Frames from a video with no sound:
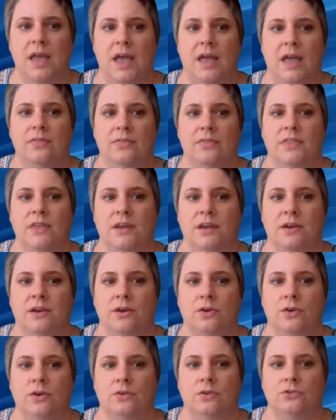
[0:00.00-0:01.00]
and
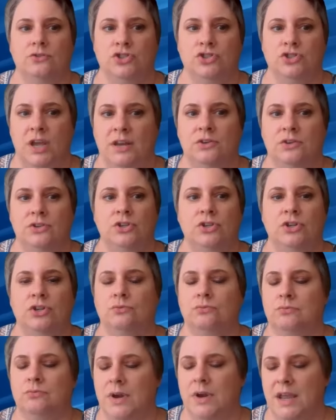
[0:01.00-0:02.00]
their
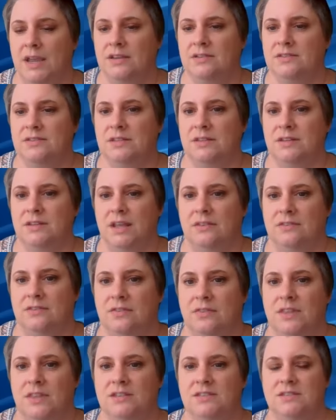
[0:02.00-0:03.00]
gender, race, and
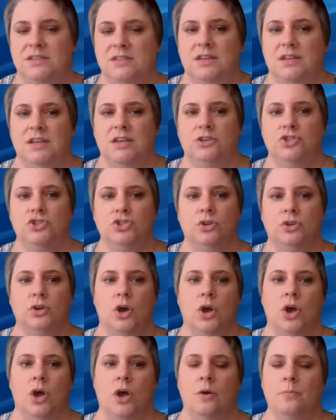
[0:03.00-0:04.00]
ethnicity should
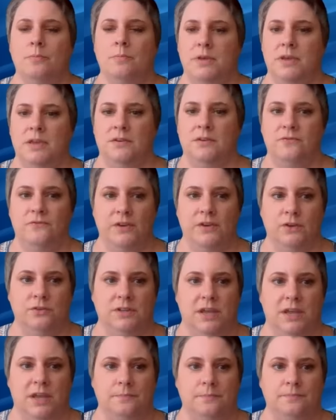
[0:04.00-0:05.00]
all be
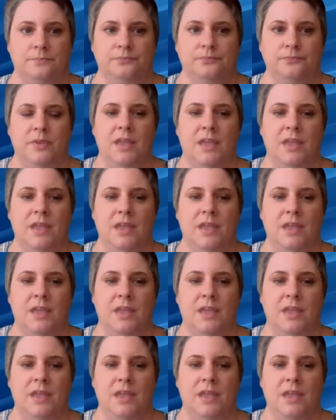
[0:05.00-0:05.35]
filled in.